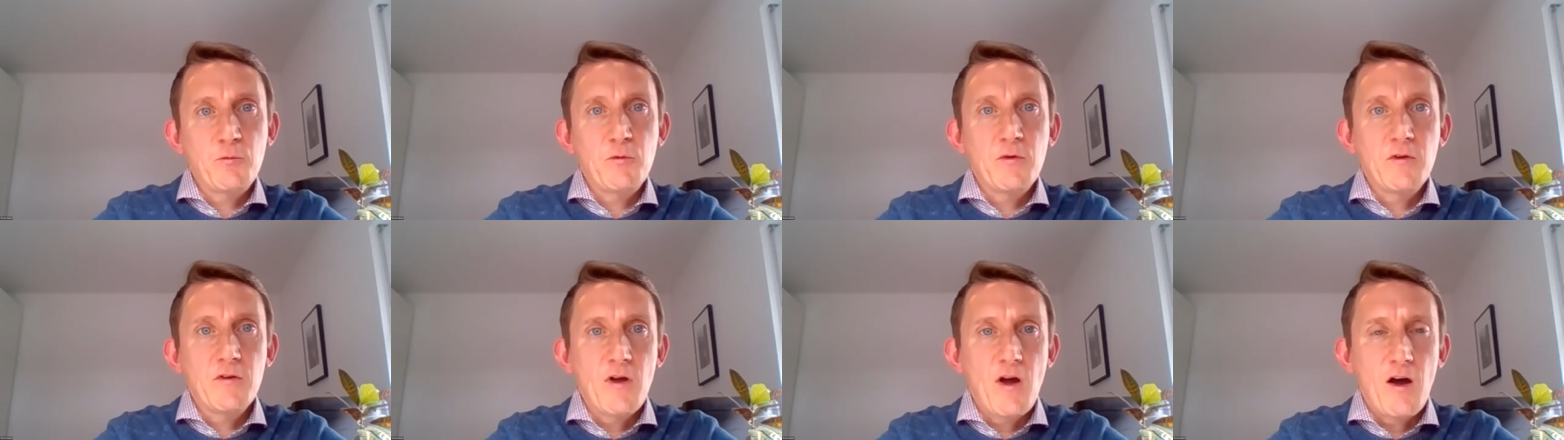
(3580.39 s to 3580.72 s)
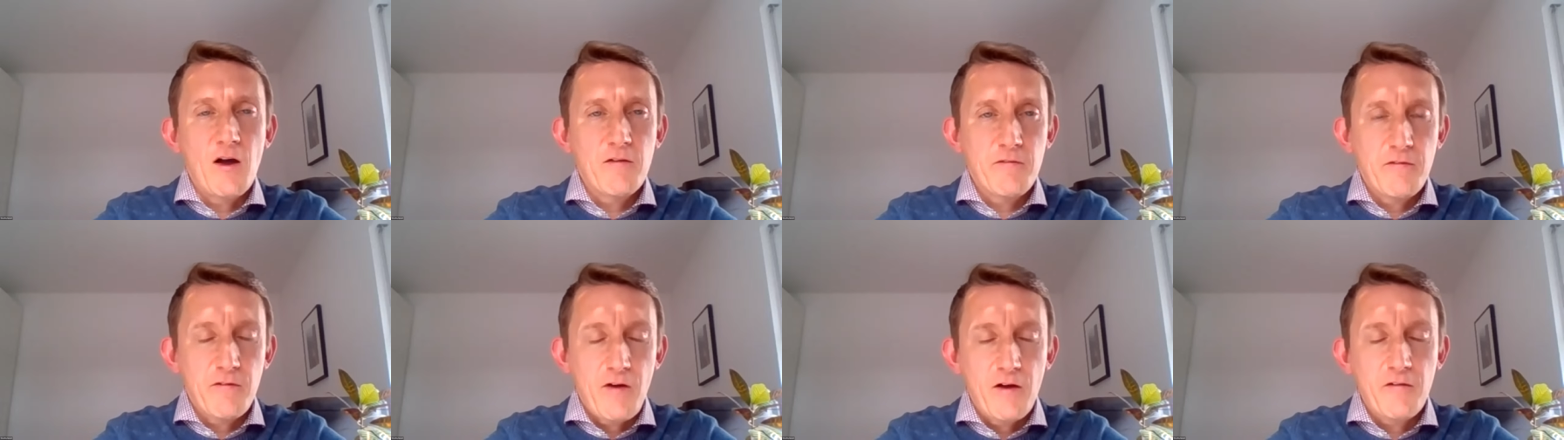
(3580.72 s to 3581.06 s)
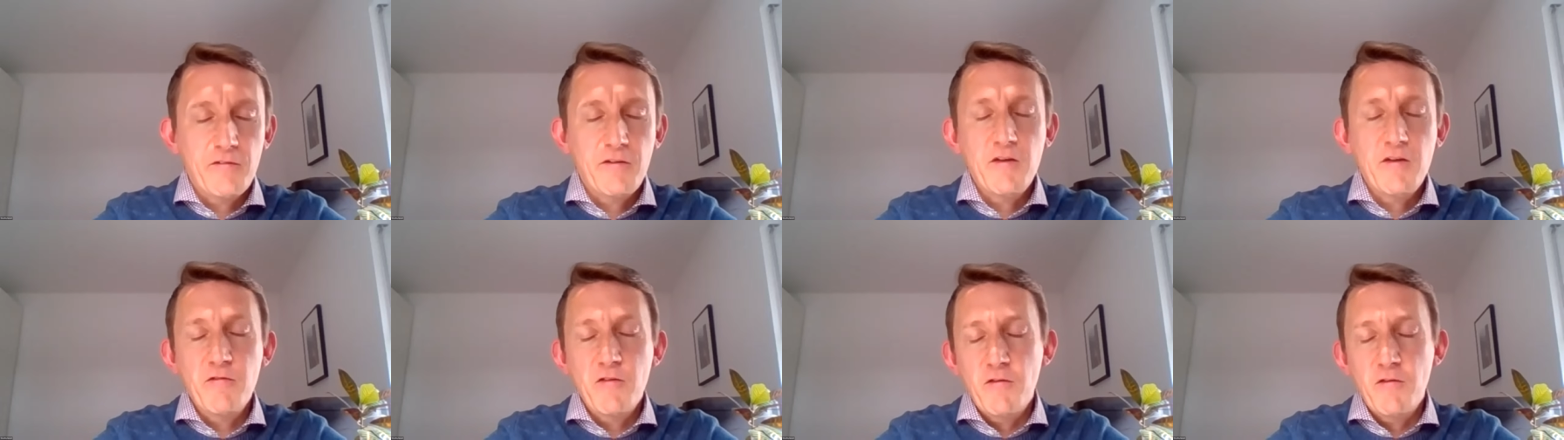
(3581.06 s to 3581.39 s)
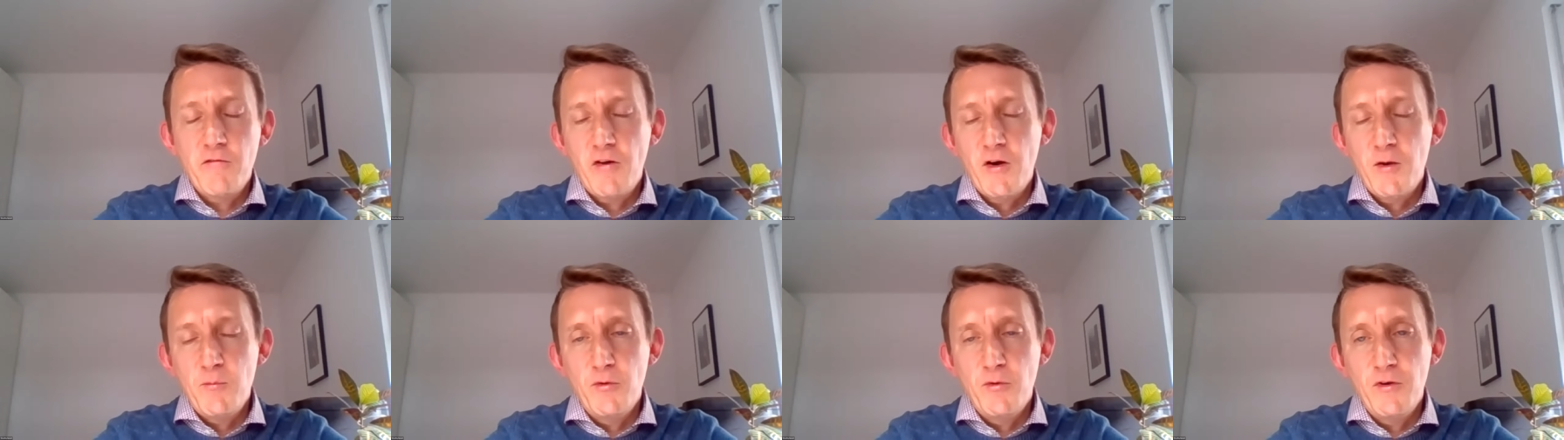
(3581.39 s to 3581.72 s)
We I've I've given a
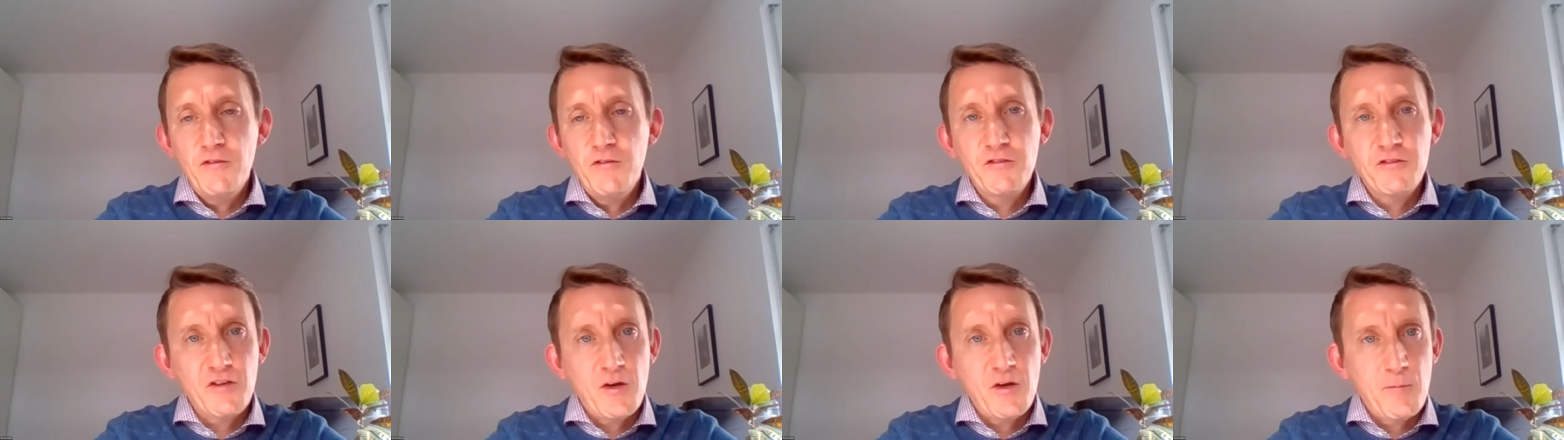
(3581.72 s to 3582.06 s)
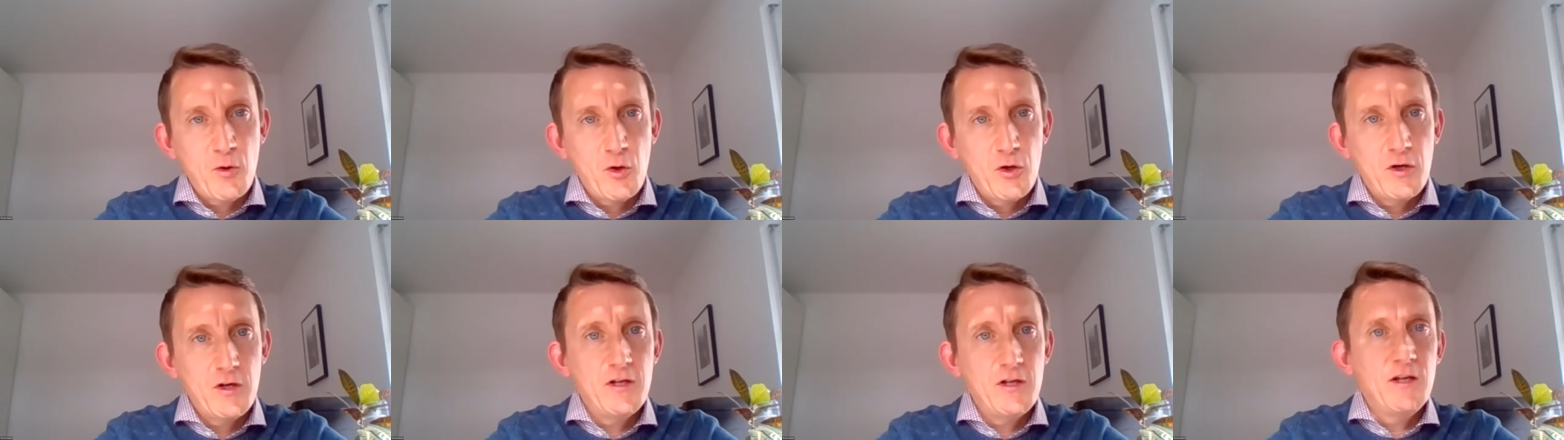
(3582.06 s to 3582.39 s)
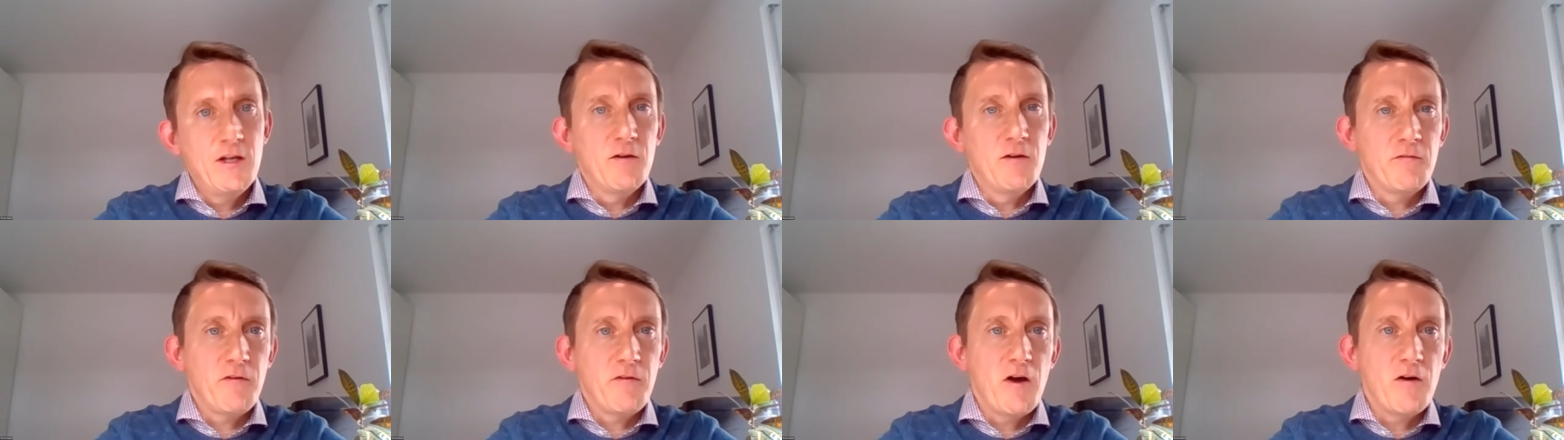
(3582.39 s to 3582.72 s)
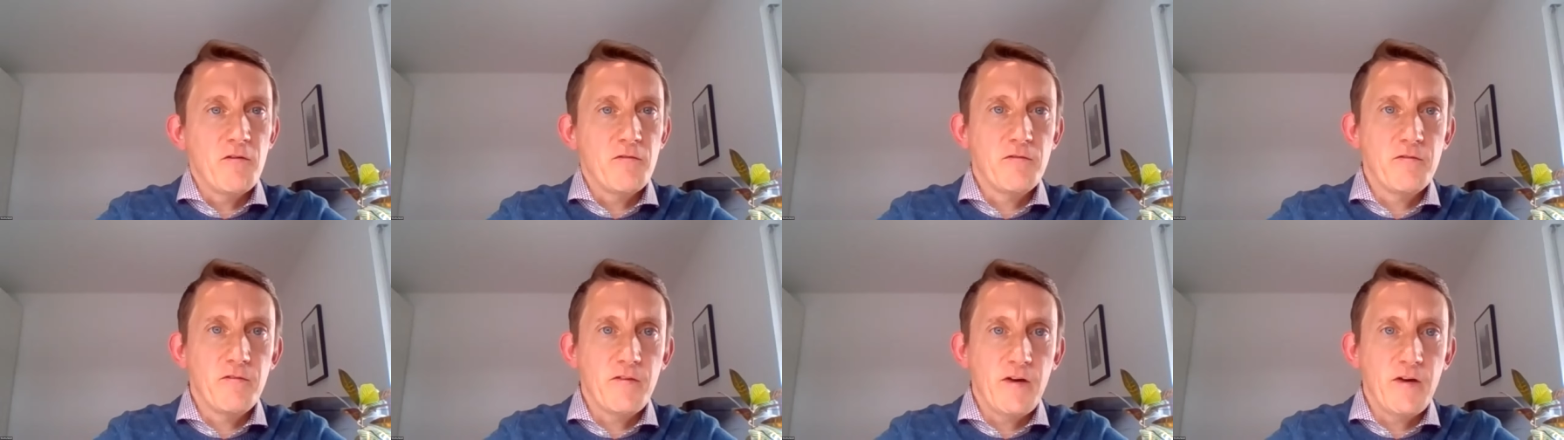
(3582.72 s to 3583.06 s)
very brief summary of,
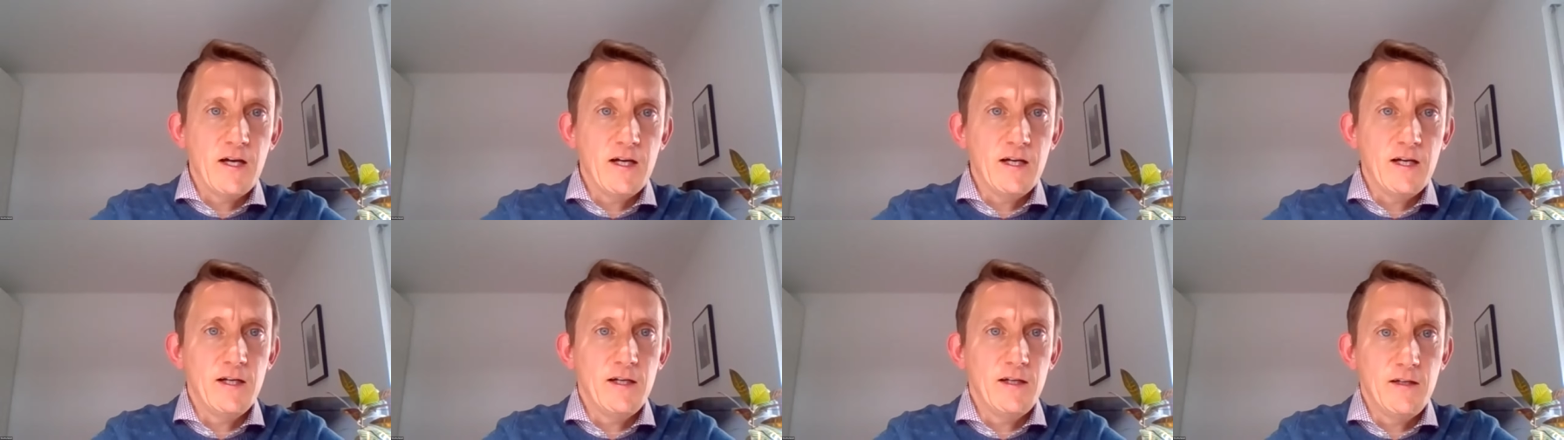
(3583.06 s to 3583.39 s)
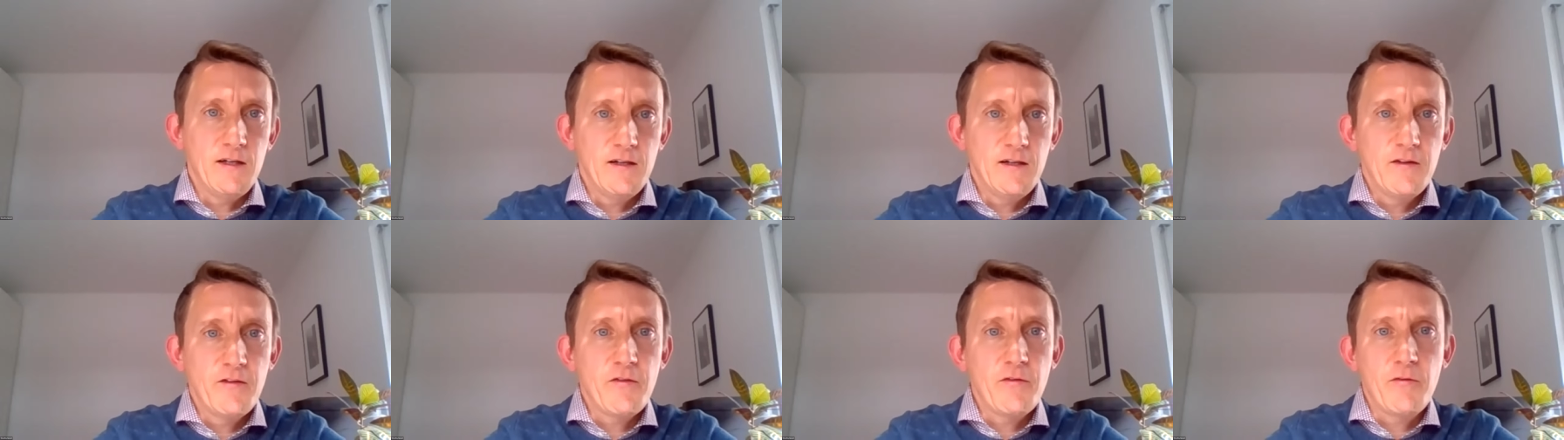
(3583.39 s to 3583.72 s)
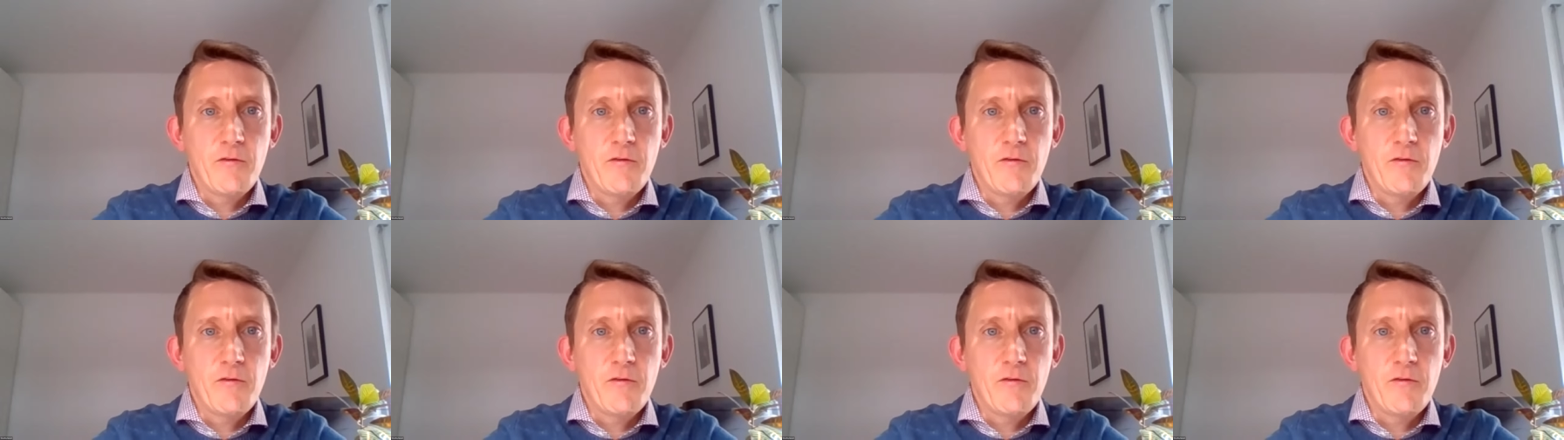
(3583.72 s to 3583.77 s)
of uh,